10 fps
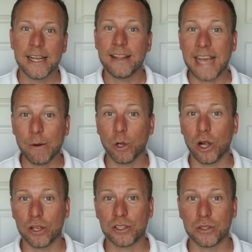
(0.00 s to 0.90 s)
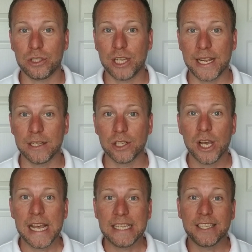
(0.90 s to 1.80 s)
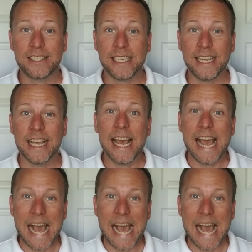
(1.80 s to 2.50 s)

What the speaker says: That will also change. You see,